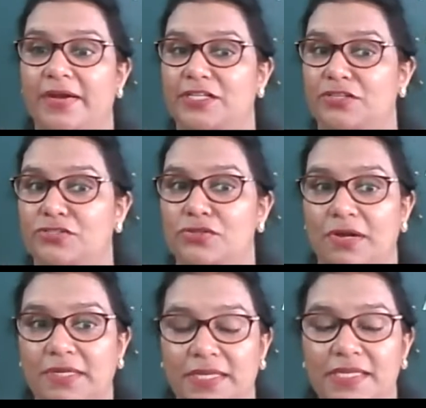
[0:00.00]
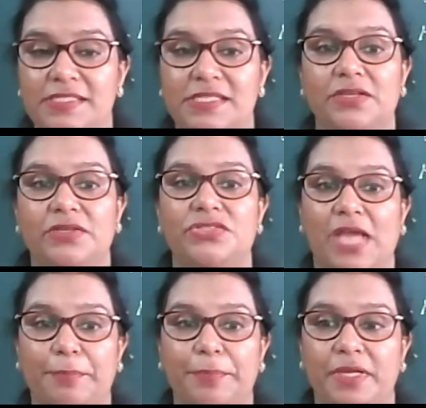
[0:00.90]
It is not an easy
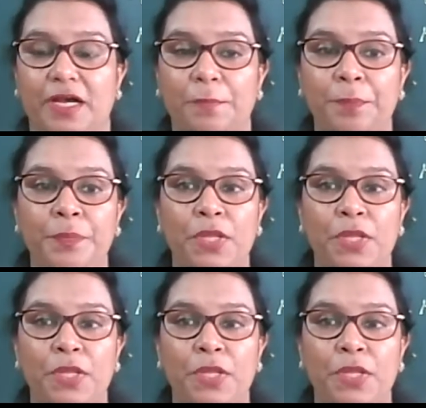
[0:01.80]
chapter.